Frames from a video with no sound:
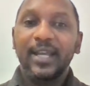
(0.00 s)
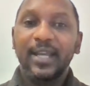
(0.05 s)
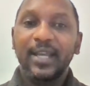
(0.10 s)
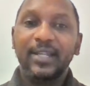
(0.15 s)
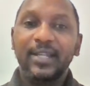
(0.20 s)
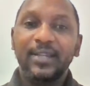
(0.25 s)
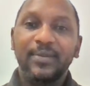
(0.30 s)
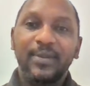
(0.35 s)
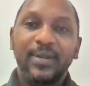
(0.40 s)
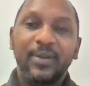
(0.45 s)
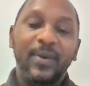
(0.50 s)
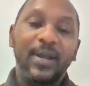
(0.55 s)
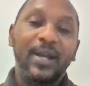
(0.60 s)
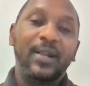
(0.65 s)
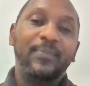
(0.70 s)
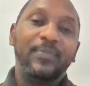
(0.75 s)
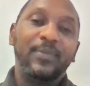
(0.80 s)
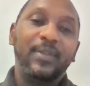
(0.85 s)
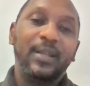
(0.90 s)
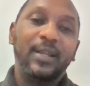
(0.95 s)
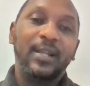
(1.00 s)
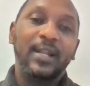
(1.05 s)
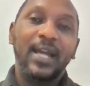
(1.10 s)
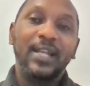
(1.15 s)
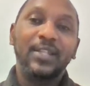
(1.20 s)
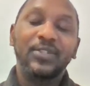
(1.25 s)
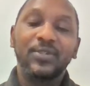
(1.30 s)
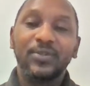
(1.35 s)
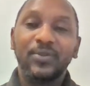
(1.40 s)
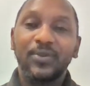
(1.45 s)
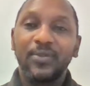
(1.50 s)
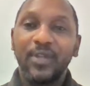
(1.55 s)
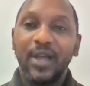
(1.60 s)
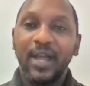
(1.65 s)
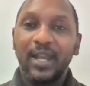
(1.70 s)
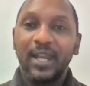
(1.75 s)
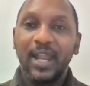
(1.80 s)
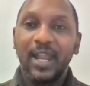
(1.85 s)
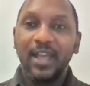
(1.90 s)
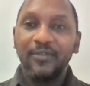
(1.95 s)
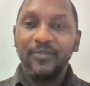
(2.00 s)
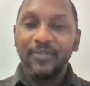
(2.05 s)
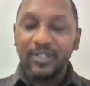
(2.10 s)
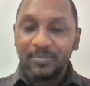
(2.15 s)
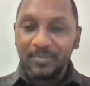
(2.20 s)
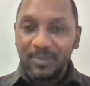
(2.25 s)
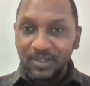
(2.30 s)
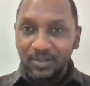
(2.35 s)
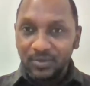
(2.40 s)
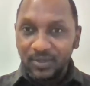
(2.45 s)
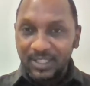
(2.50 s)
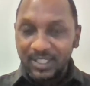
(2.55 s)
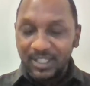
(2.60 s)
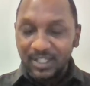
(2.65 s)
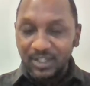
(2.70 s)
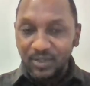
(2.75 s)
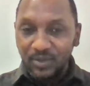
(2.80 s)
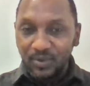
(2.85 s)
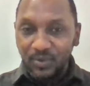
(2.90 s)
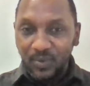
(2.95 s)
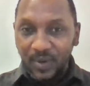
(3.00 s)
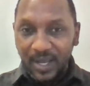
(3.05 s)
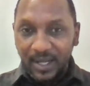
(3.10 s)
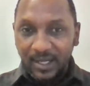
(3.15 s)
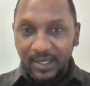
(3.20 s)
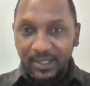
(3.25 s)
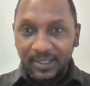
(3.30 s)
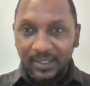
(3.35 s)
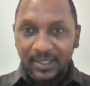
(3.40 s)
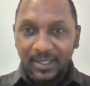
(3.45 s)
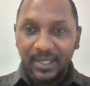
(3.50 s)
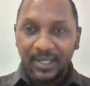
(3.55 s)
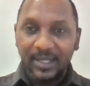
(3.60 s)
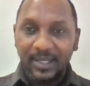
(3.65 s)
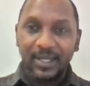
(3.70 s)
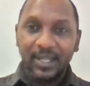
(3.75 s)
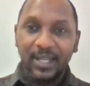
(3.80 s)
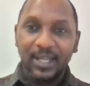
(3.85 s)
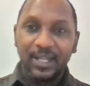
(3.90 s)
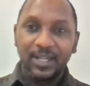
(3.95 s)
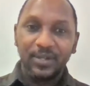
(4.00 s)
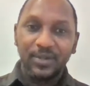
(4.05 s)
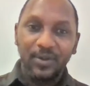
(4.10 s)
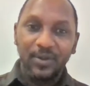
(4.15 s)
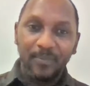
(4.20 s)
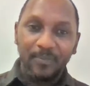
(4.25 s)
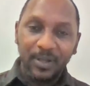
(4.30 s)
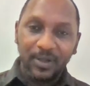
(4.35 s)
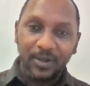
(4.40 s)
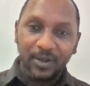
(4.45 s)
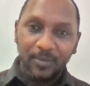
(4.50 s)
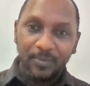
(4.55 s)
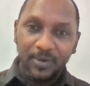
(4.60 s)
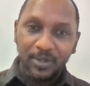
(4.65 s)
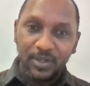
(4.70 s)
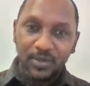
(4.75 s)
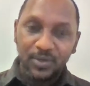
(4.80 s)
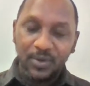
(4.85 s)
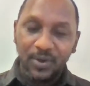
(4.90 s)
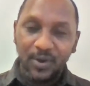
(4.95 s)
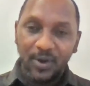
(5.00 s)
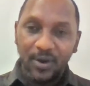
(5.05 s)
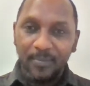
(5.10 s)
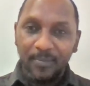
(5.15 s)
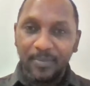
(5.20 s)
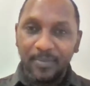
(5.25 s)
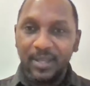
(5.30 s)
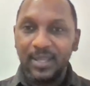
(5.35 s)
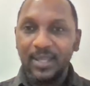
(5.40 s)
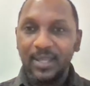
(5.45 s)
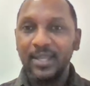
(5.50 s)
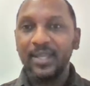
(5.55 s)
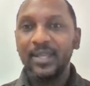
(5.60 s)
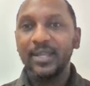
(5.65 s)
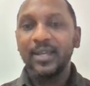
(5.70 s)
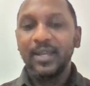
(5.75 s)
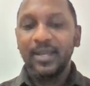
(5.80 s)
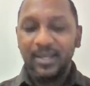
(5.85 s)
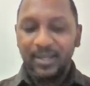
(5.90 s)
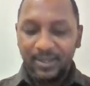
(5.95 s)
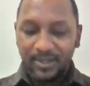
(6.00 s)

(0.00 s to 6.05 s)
Anyway, well, glad to know that life has been treating you well, and then you don't pick up a new hobby.